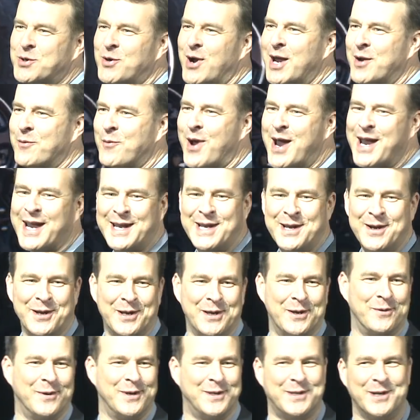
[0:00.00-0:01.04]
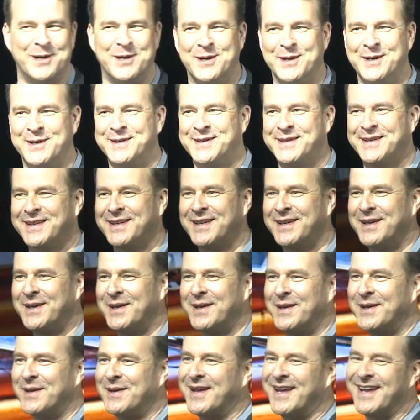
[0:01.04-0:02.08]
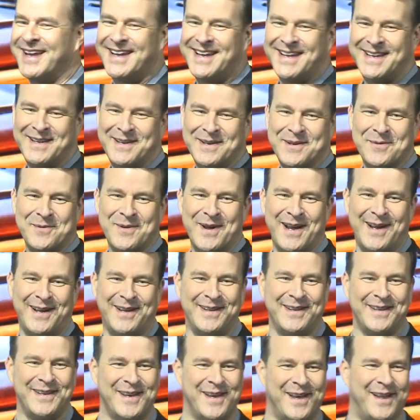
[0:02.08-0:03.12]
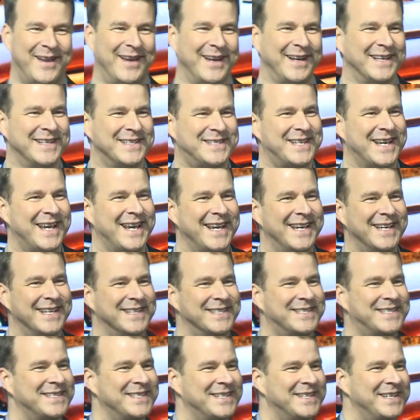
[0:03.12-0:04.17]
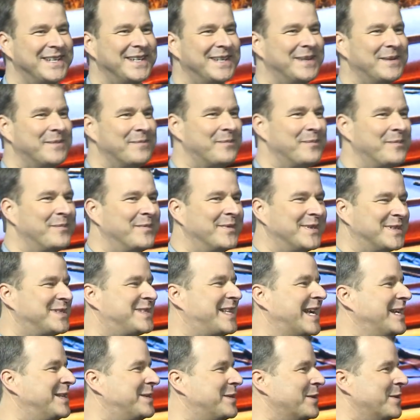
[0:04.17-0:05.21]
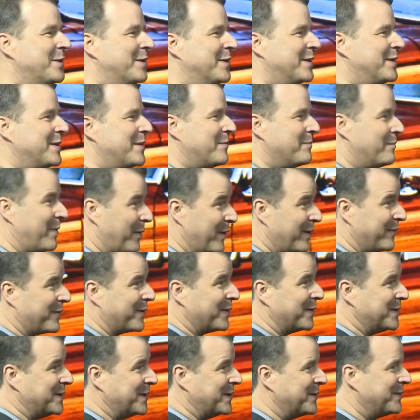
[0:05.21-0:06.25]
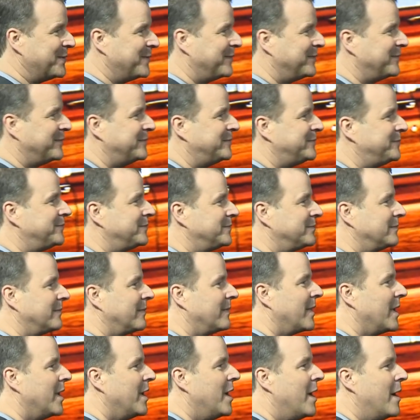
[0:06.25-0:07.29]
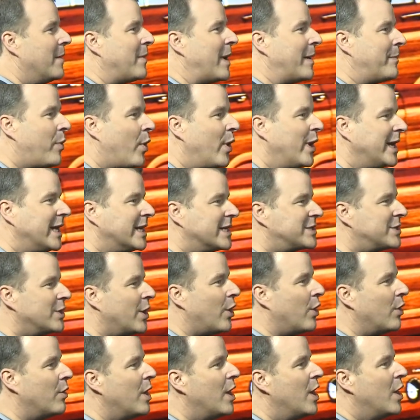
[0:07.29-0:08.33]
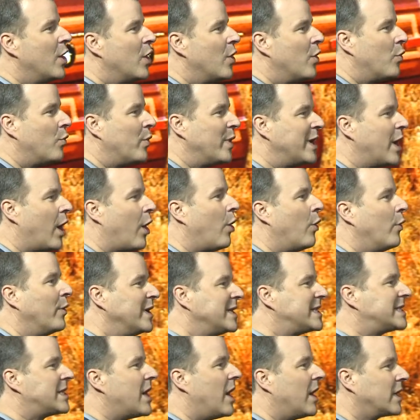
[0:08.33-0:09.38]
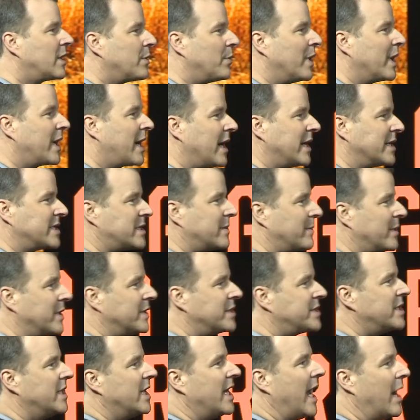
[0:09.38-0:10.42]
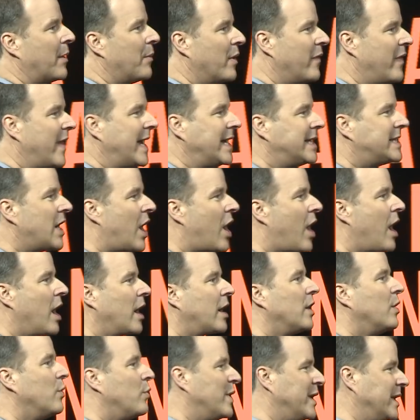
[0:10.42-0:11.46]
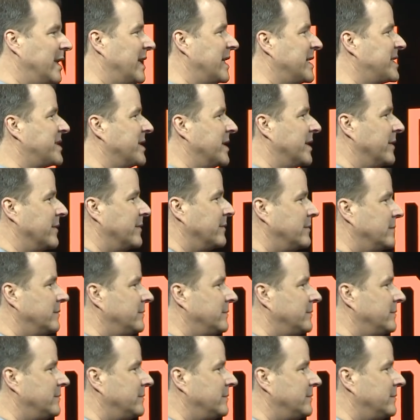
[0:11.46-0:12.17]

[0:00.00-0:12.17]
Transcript: Grand Wagoneer going to return? Well, all I can say is, stay tuned, but we've heard you. My point is, though, we always talk to our customers, and when they talk, we listen.